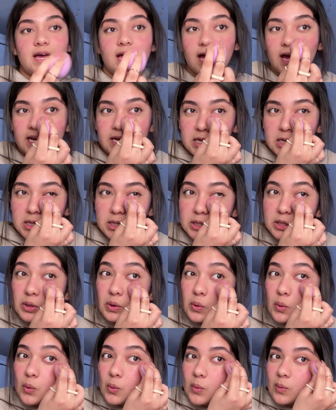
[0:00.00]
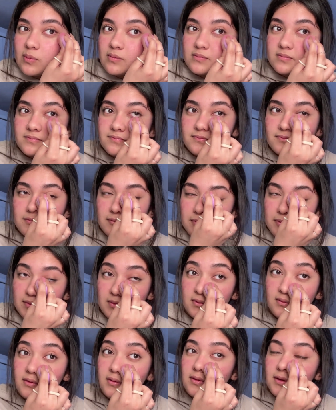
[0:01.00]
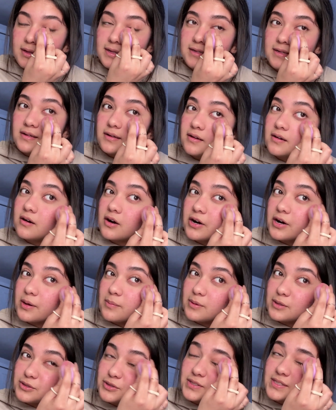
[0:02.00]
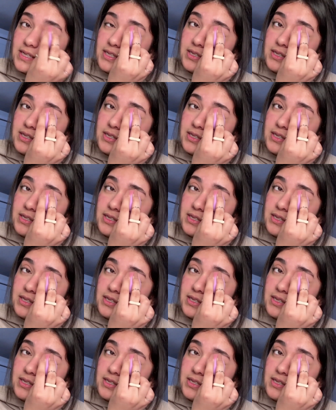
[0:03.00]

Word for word: you are able to set your